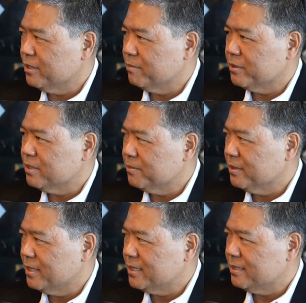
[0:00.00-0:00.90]
of the principal
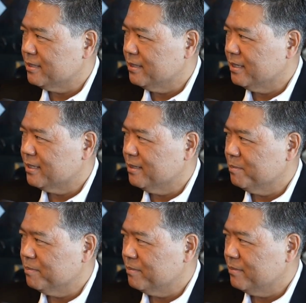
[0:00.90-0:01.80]
that's
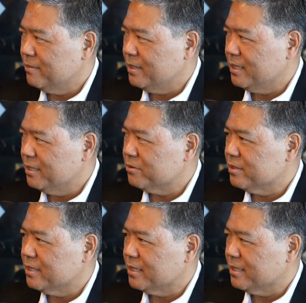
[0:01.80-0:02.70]
income, the
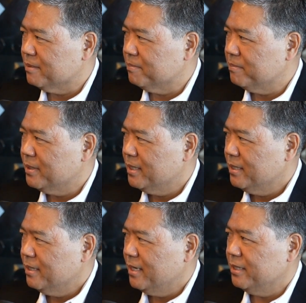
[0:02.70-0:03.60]
interest income,
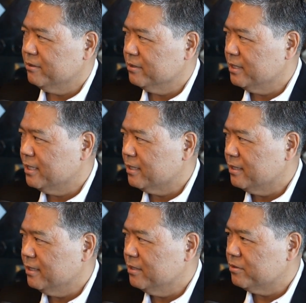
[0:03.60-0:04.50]
and you'll deduct
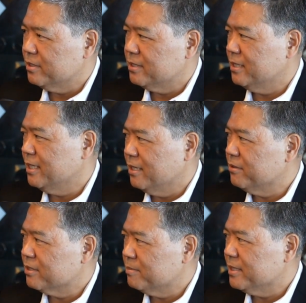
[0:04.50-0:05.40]
the interest and then
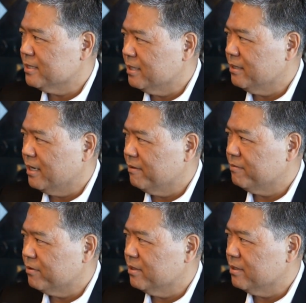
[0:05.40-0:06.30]
other expenses that you have
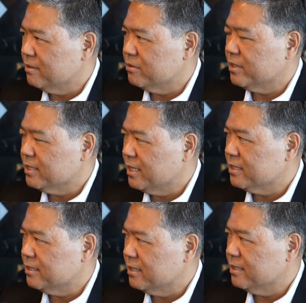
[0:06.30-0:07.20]
for the
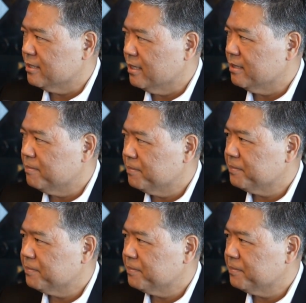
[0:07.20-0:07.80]
transaction against that.